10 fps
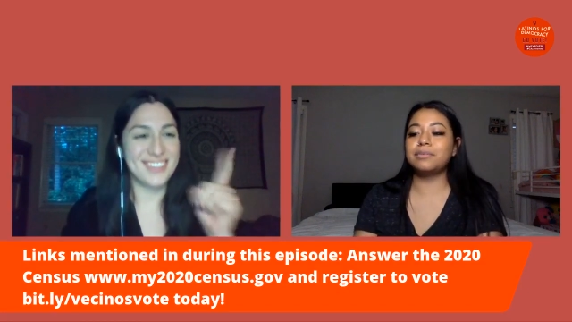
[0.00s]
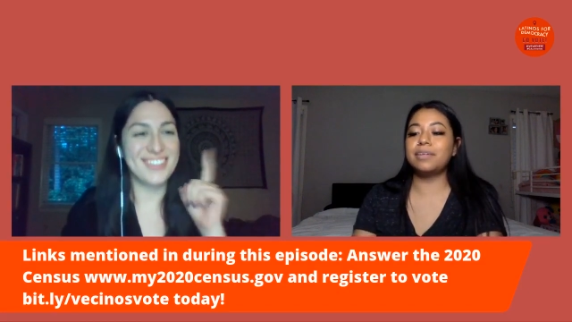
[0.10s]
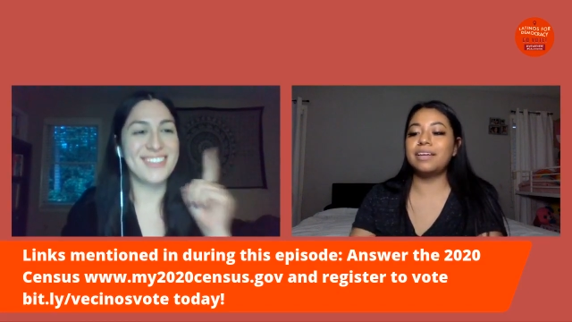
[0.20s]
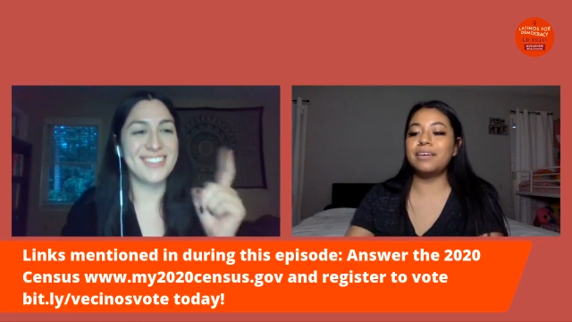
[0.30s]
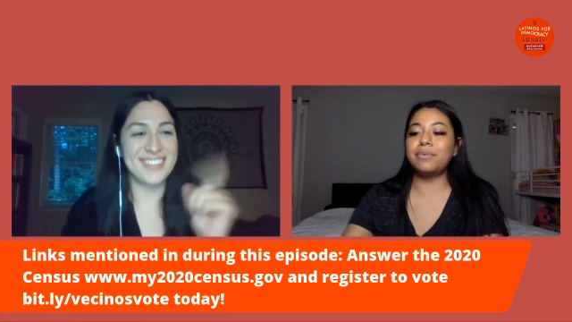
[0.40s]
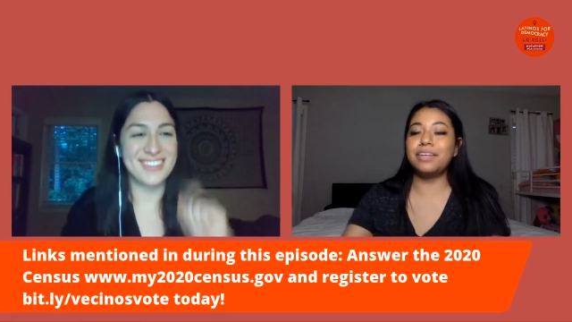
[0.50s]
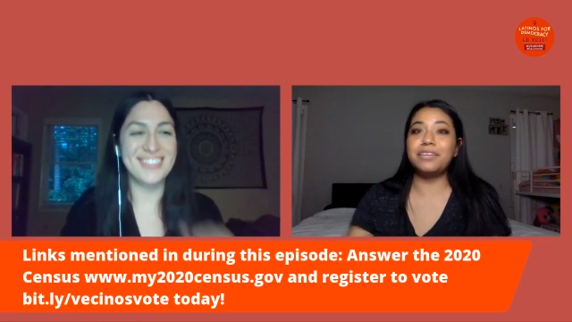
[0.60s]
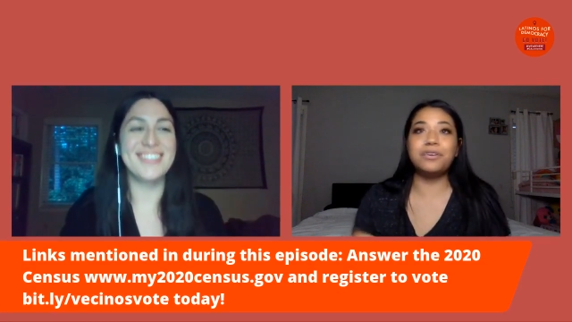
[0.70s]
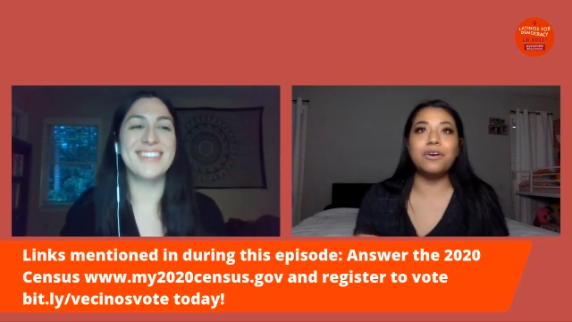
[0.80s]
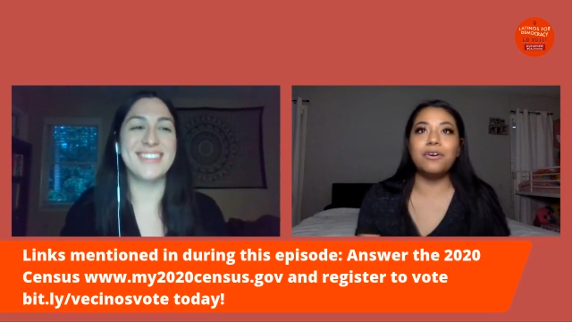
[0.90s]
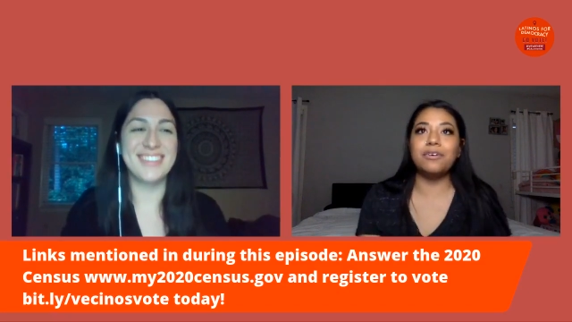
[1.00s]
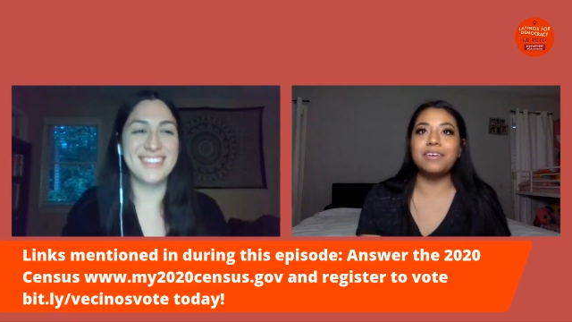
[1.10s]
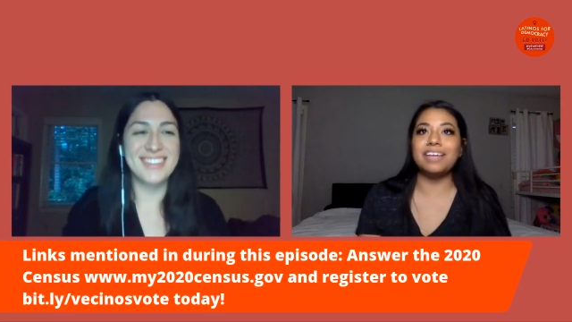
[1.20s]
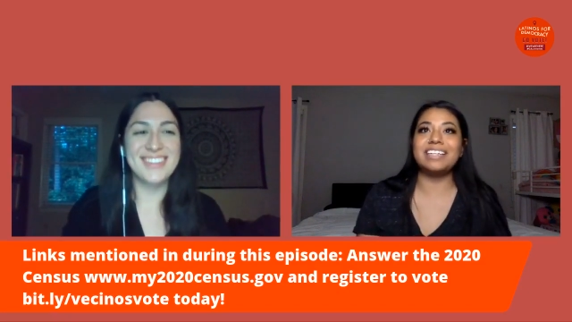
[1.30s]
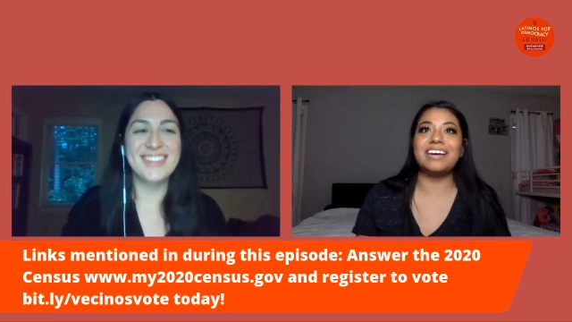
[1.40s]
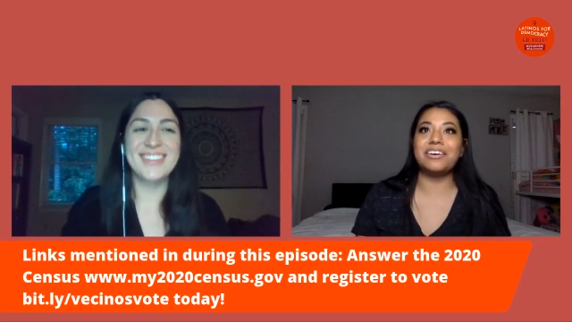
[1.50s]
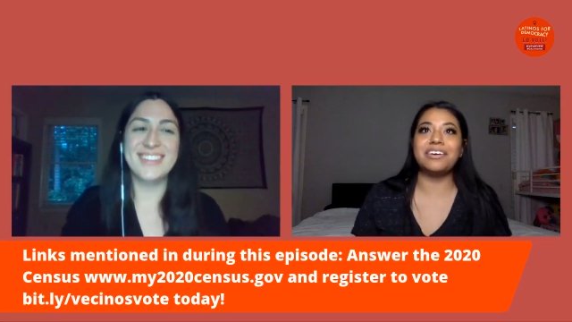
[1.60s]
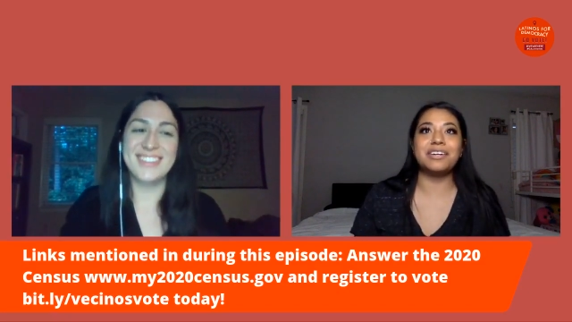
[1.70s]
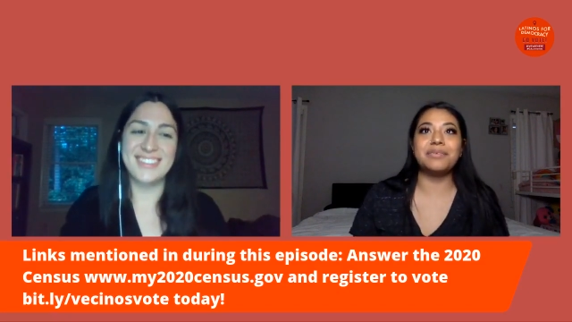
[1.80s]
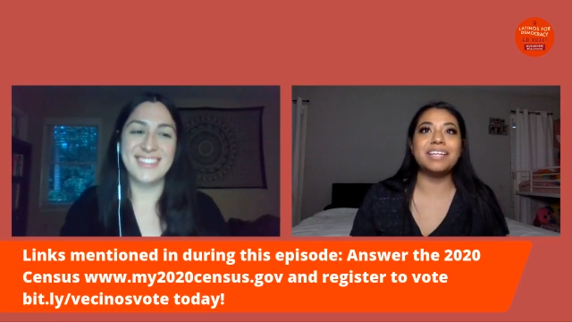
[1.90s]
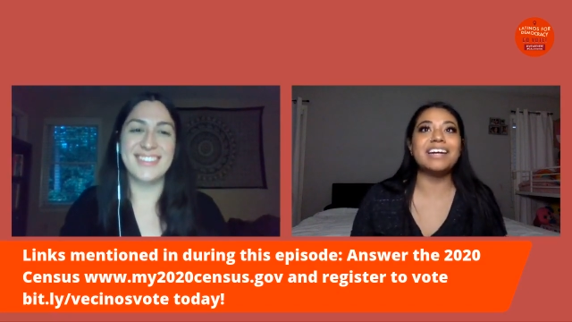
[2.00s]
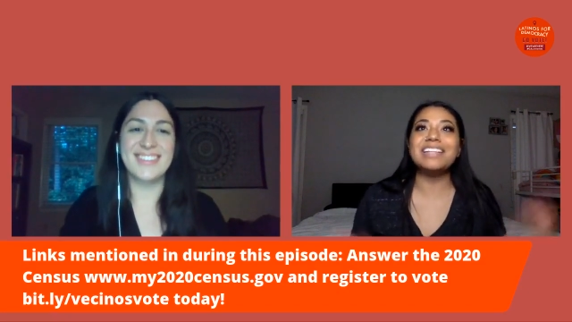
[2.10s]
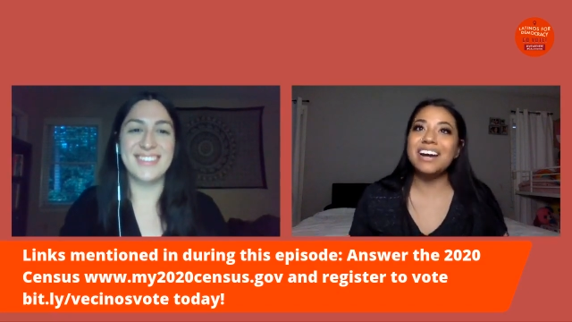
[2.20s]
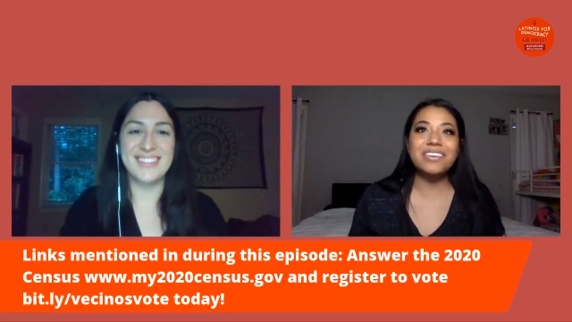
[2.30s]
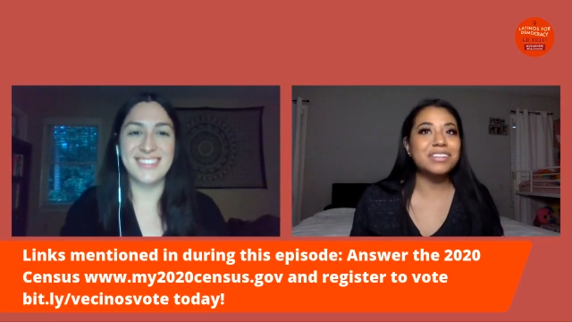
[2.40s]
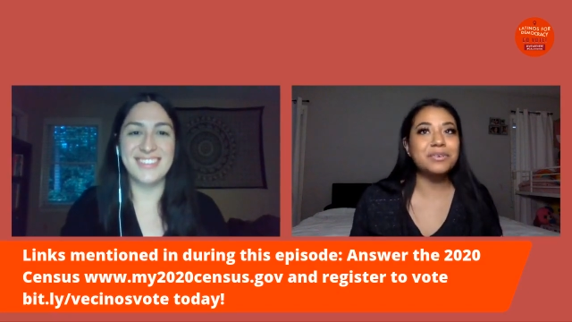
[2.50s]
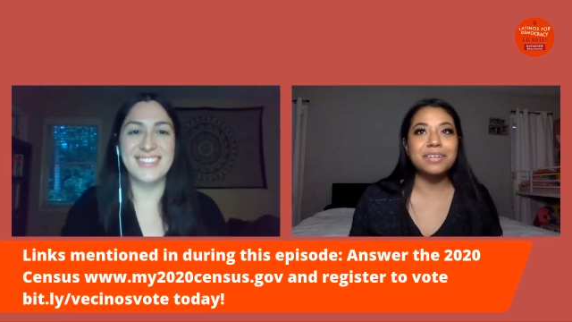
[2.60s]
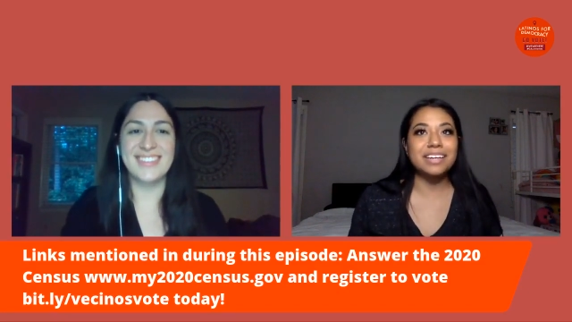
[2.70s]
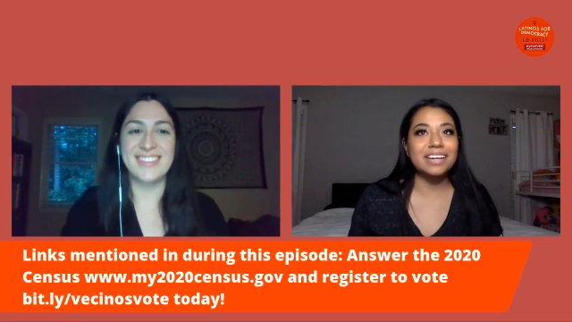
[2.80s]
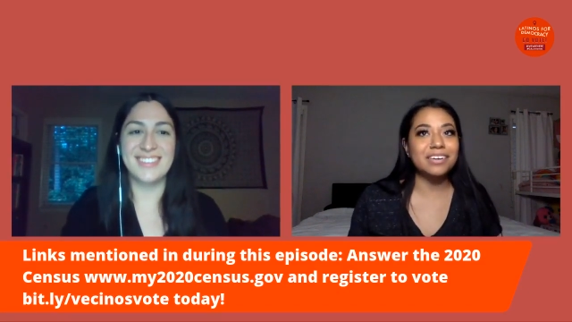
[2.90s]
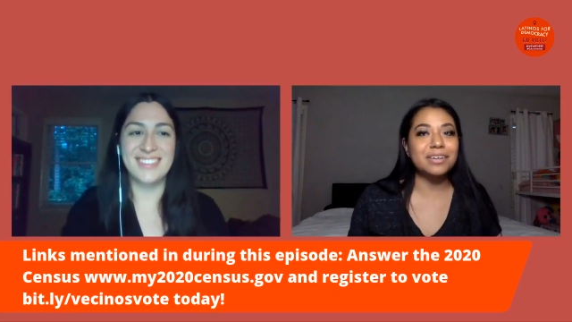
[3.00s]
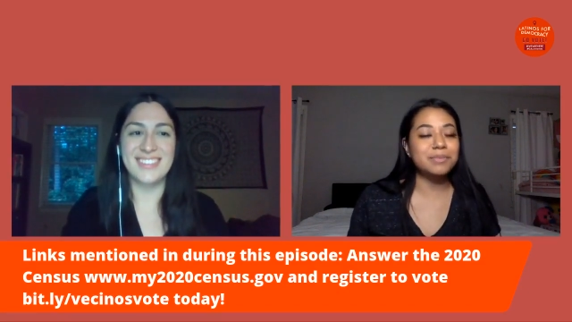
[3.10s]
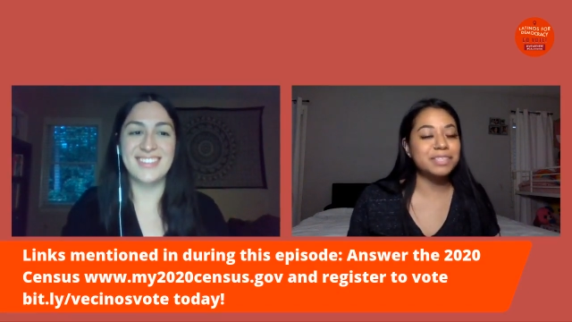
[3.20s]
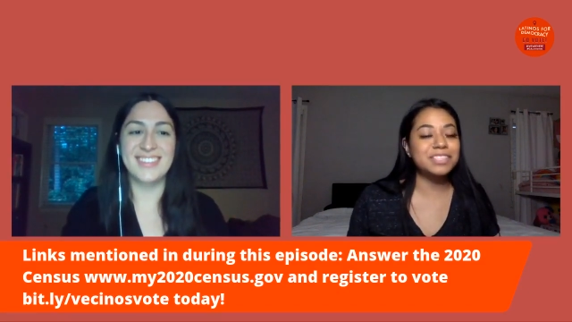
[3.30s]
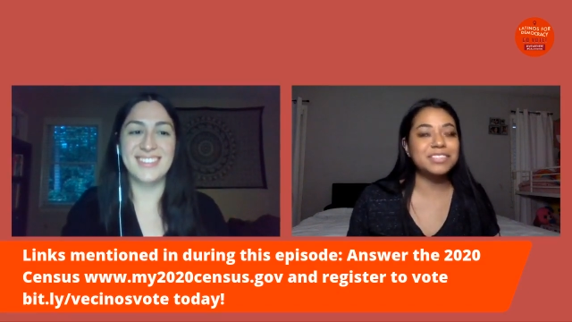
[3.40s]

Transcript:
Speaker 1: Um, when you go and now you're going to be like, now I know what a